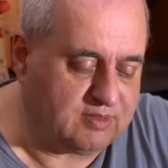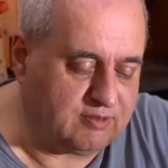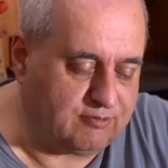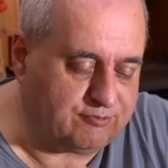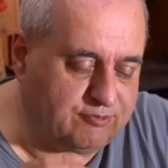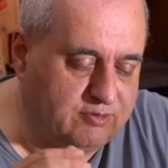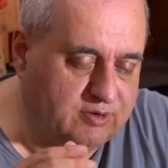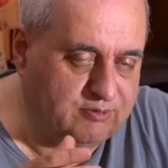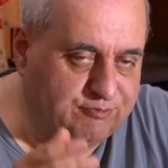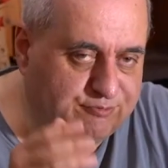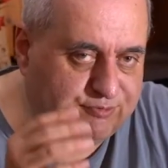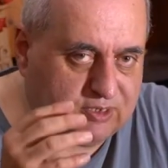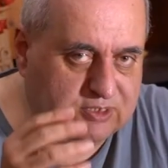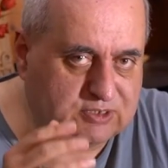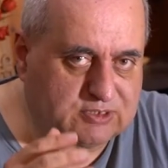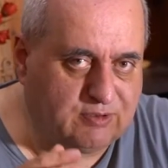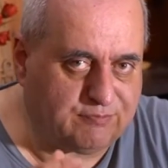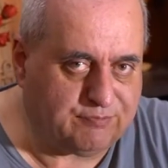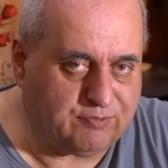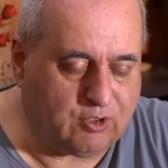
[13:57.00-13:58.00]
From the
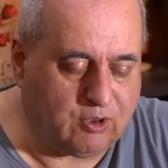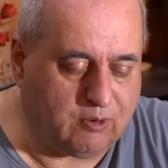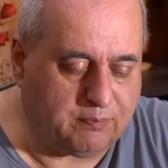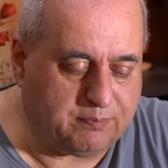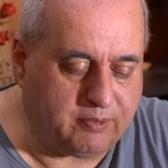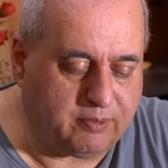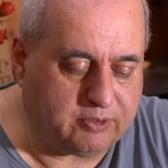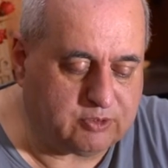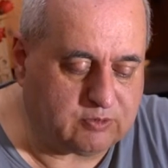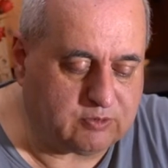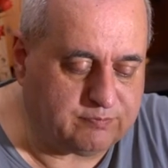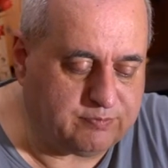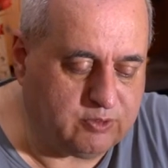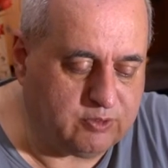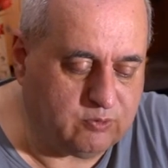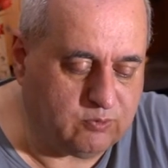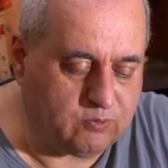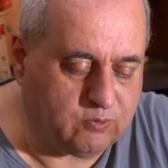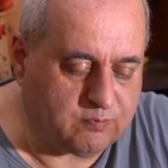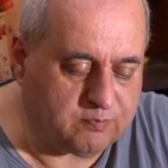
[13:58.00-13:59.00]
philosophical point of
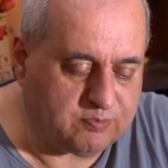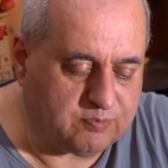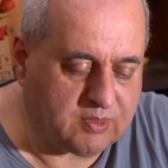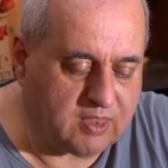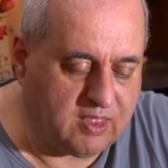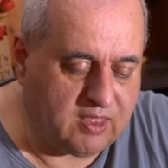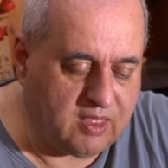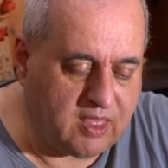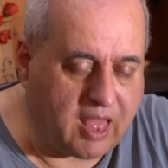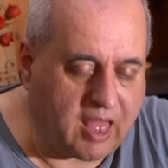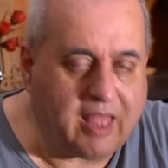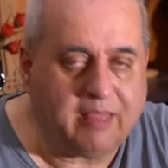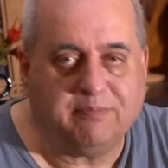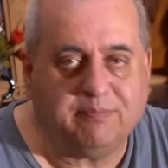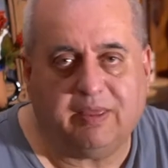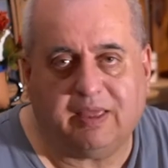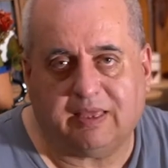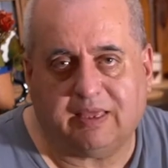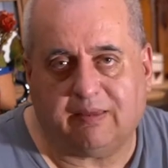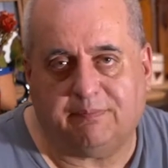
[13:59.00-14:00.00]
view, I
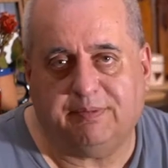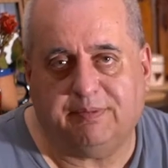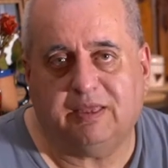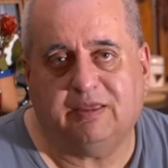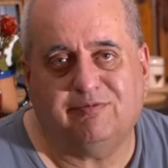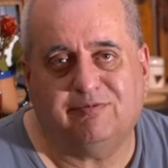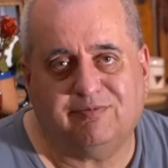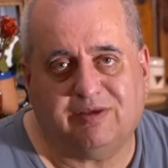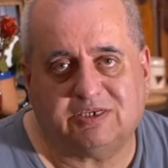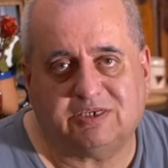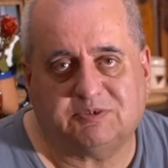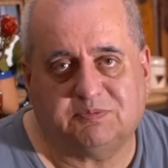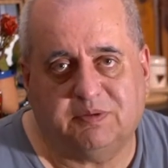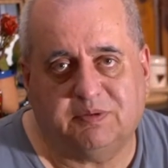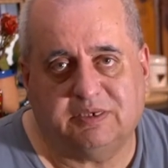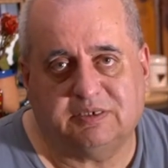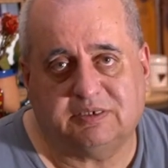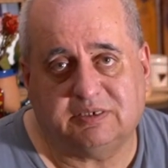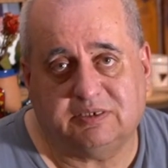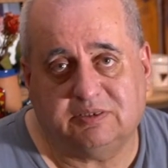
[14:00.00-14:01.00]
make a big
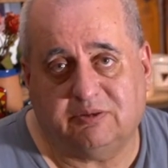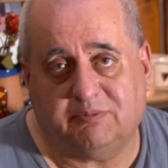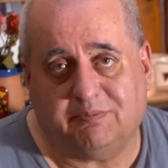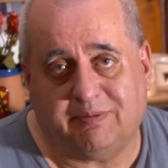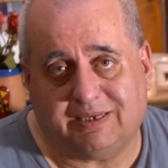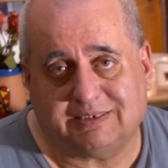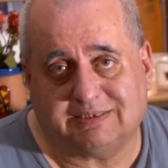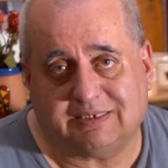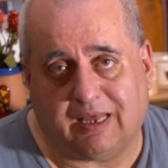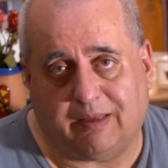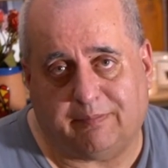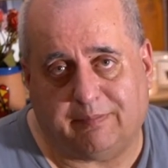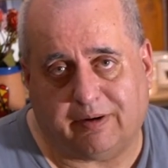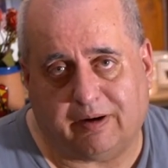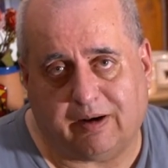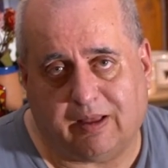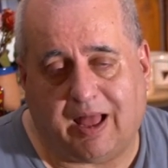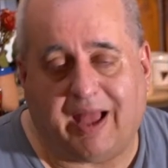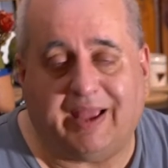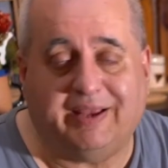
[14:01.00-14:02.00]
investment in the best
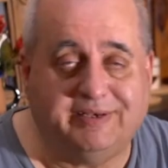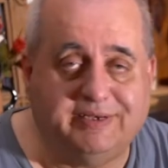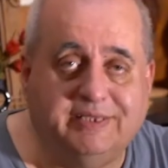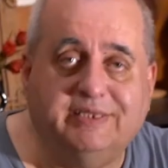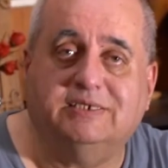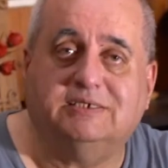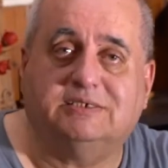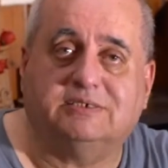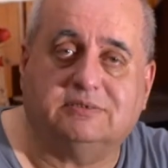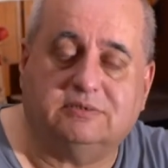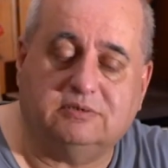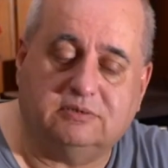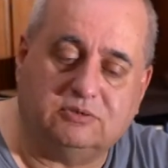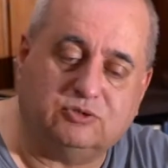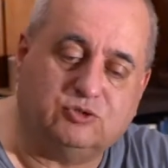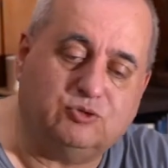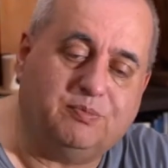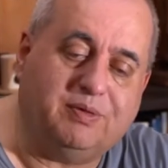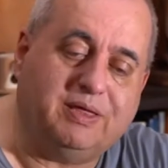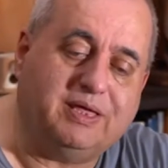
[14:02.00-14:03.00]
camera. I need
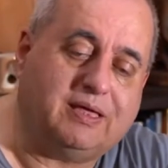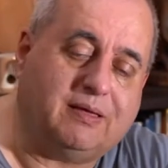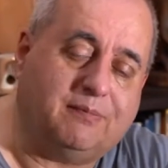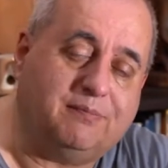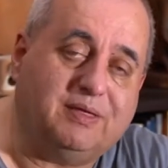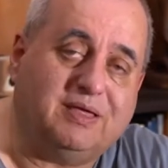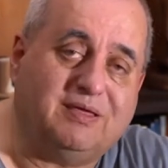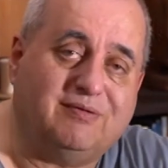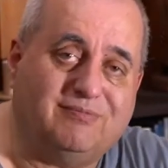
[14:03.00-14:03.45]
to make a big